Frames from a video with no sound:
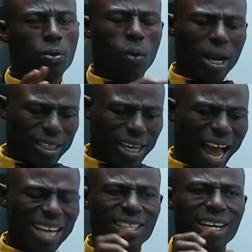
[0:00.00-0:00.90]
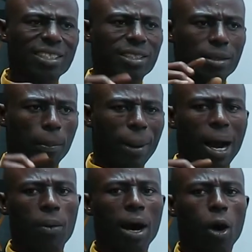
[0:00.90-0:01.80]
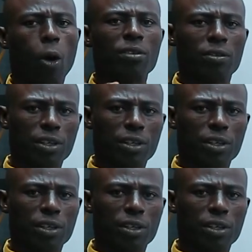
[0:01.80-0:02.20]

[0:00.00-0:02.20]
When the highest power of the